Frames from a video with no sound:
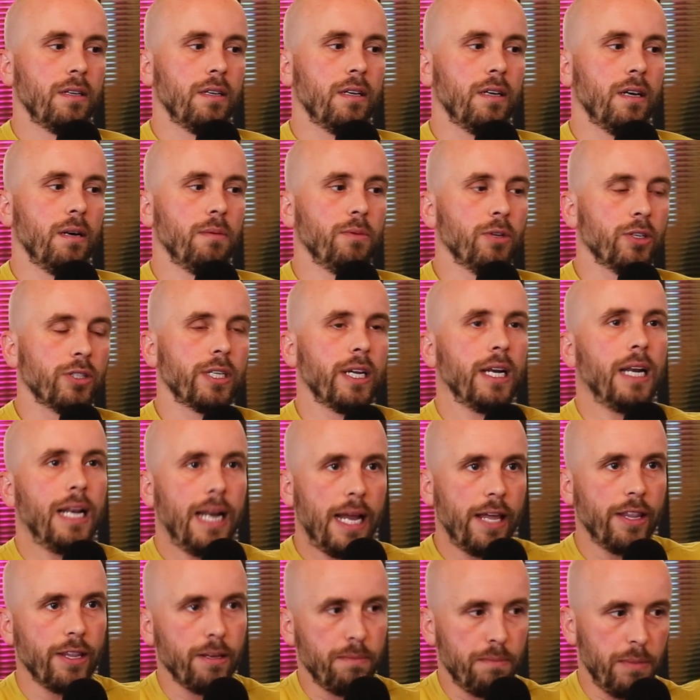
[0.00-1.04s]
I'm not saying
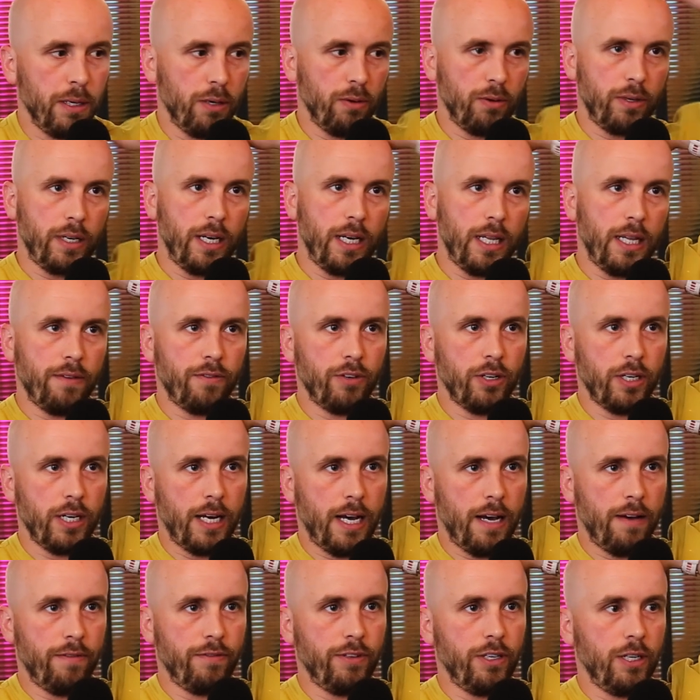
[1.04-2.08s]
let them milk it. They've got to
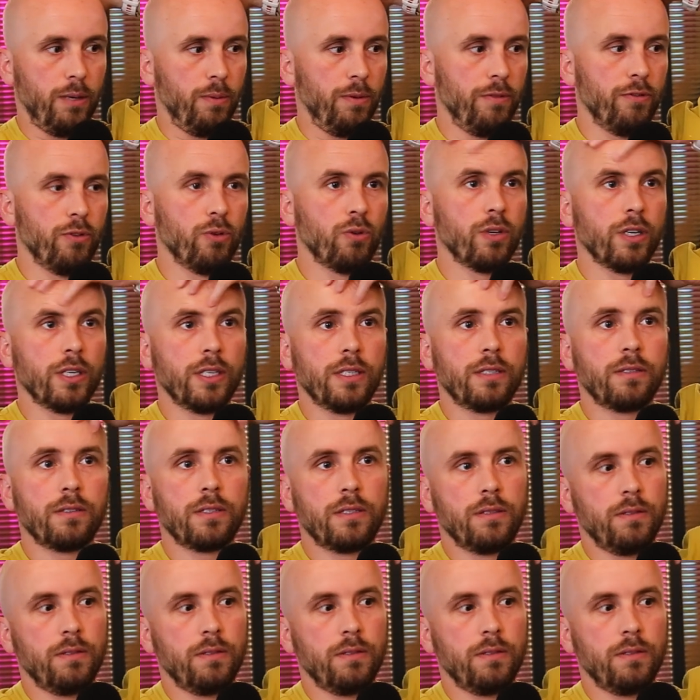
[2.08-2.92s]
have, we've all got to